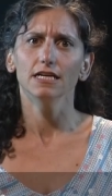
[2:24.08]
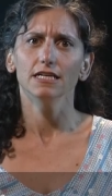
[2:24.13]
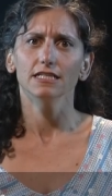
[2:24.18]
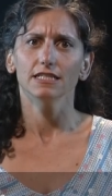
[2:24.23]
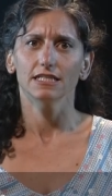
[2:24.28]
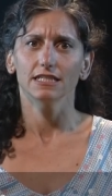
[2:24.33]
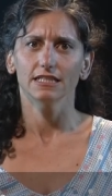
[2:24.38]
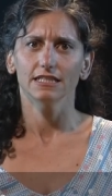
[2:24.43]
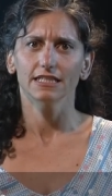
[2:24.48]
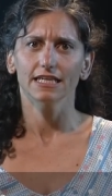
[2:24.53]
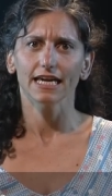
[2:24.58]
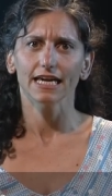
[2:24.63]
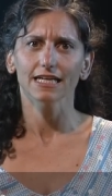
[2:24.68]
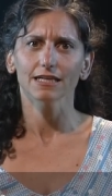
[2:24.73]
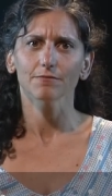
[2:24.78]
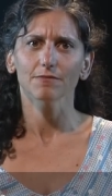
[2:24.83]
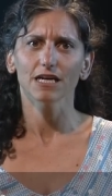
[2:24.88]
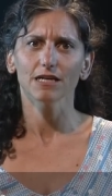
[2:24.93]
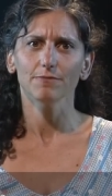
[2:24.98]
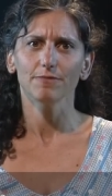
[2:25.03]
Since
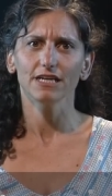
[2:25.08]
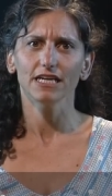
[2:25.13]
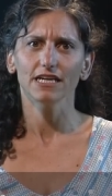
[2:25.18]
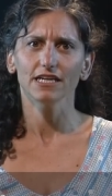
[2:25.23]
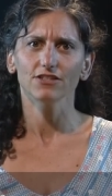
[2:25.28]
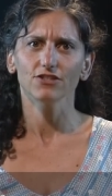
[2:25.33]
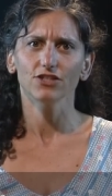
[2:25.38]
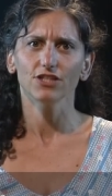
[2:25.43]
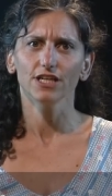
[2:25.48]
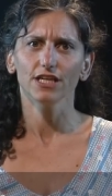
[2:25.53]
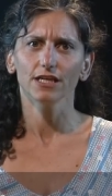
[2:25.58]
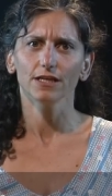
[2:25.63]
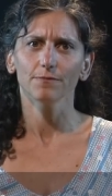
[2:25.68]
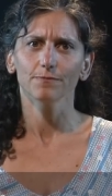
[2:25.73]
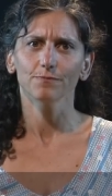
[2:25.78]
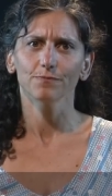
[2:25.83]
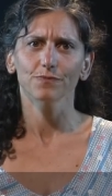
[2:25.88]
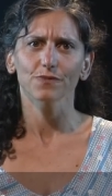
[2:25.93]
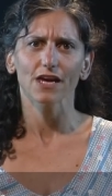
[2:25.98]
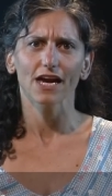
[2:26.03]
getting my PhD,
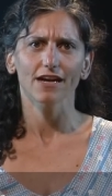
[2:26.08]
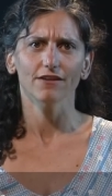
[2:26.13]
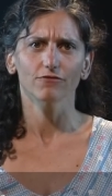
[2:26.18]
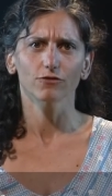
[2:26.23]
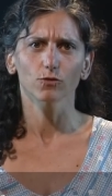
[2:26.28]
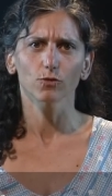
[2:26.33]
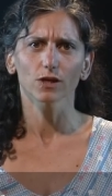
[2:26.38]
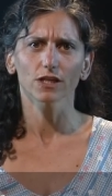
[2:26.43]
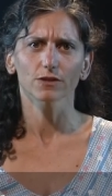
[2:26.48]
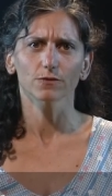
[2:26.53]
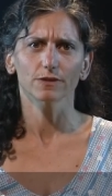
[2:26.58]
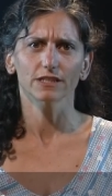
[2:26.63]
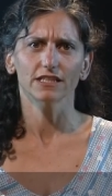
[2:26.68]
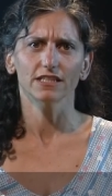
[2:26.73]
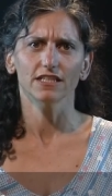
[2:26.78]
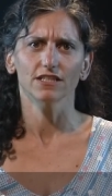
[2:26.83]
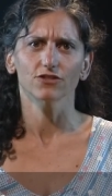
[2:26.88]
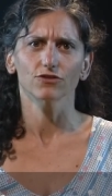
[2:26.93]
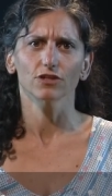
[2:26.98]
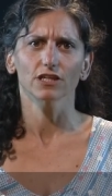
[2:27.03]
I have worked with
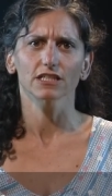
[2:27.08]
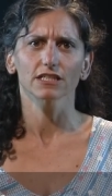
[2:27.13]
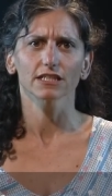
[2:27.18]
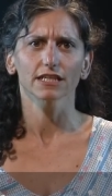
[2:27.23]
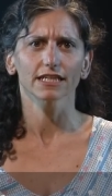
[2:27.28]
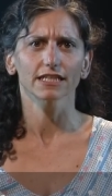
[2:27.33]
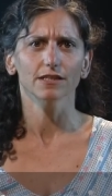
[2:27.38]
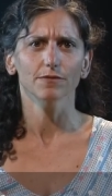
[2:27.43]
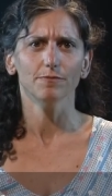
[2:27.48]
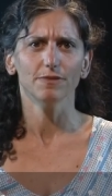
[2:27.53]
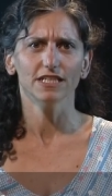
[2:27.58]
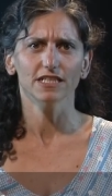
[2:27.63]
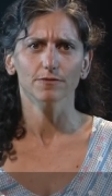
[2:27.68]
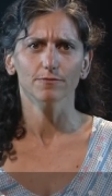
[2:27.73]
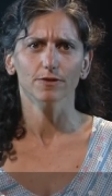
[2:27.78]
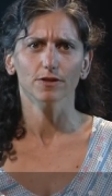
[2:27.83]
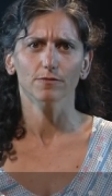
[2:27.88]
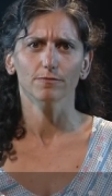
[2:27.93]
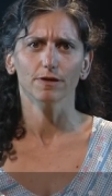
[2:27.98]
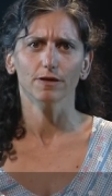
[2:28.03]
districts like the
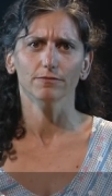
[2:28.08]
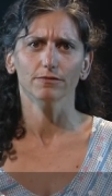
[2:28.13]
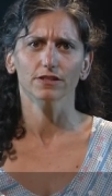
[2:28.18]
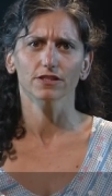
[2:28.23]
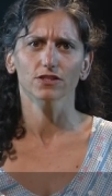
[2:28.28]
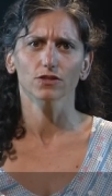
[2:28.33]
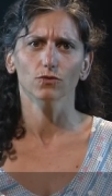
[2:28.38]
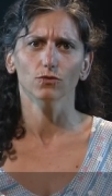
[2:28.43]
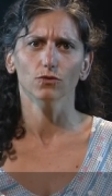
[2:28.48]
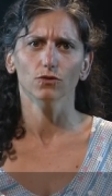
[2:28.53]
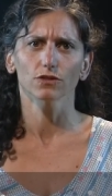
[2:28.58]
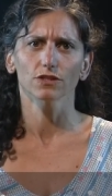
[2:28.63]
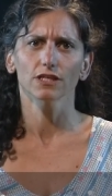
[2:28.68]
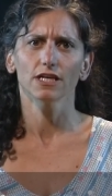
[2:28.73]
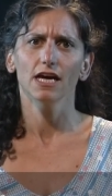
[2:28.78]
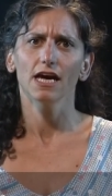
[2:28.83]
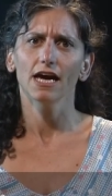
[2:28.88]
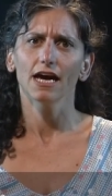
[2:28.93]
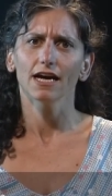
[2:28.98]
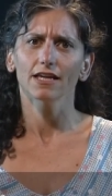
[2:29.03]
Pittsburgh Public Schools
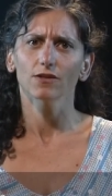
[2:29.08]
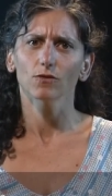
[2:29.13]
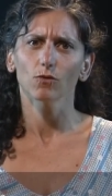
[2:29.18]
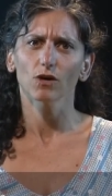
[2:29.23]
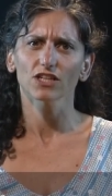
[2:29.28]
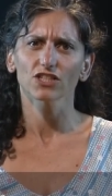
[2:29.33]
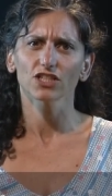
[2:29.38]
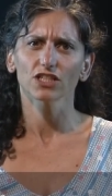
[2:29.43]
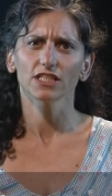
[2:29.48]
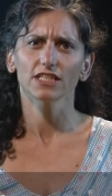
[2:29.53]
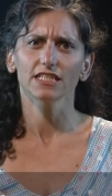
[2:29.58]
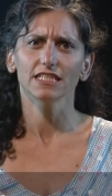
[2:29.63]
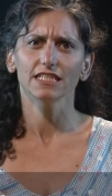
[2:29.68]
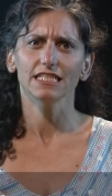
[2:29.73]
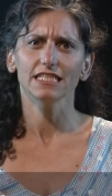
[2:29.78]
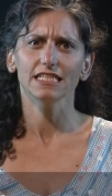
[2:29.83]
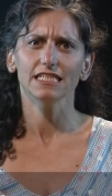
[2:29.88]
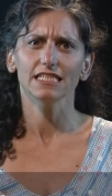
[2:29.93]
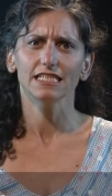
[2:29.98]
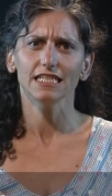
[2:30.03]
and the Washington,
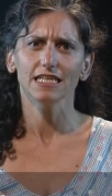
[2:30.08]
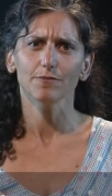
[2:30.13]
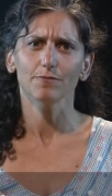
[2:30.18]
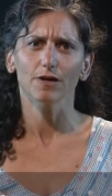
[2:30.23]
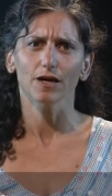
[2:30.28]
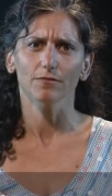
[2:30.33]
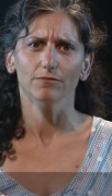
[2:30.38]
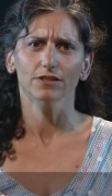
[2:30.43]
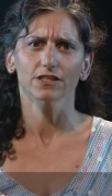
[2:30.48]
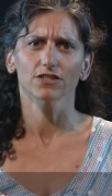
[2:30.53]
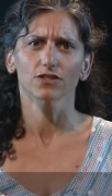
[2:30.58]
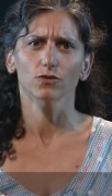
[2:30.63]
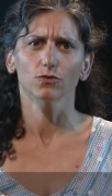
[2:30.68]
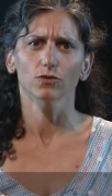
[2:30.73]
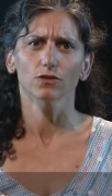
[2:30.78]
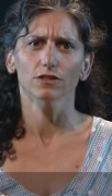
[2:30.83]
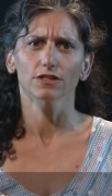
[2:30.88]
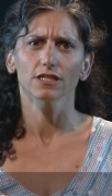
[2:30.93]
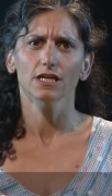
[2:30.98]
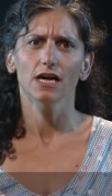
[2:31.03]
D.C. Public
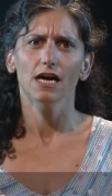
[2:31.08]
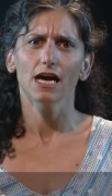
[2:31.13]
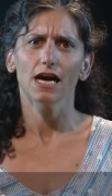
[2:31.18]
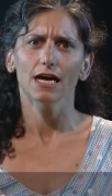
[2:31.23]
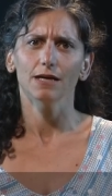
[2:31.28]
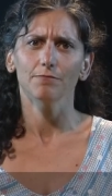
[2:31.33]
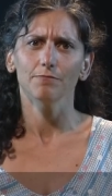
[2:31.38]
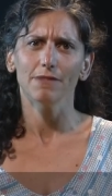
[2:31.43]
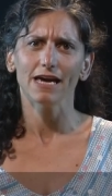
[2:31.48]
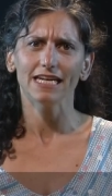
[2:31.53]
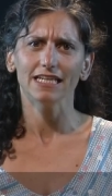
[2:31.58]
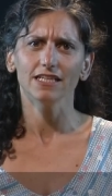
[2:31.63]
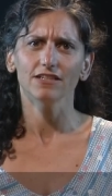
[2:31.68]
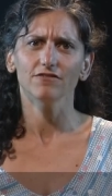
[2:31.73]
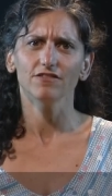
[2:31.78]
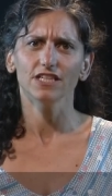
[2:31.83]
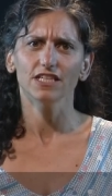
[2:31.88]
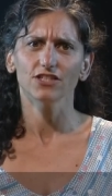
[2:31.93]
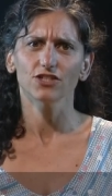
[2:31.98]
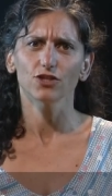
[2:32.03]
Schools on many of
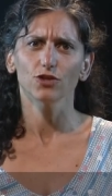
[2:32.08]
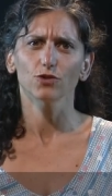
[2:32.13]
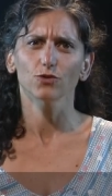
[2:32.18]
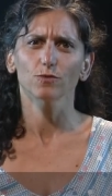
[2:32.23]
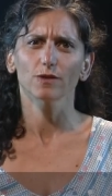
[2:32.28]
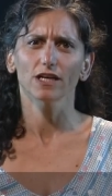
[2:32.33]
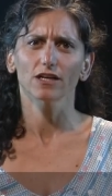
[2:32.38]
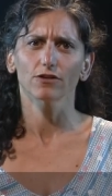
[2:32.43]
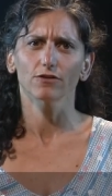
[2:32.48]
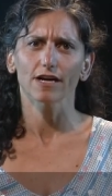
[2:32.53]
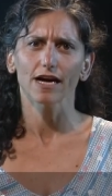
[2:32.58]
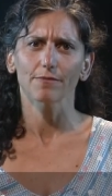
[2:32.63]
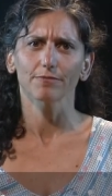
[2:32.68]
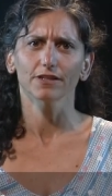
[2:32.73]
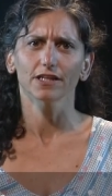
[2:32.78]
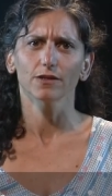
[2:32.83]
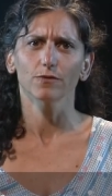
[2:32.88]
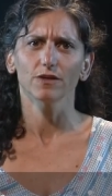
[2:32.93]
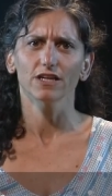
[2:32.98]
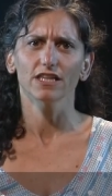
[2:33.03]
the issues we are
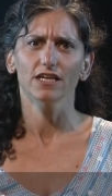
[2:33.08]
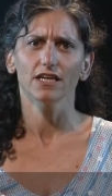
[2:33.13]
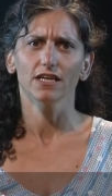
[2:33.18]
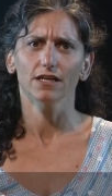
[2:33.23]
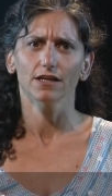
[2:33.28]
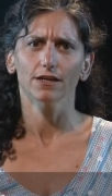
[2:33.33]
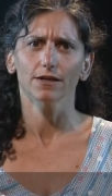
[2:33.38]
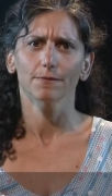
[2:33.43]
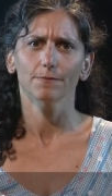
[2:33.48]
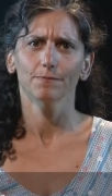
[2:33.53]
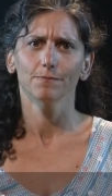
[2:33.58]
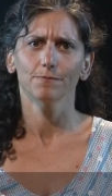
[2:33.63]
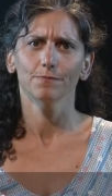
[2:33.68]
grappling with here.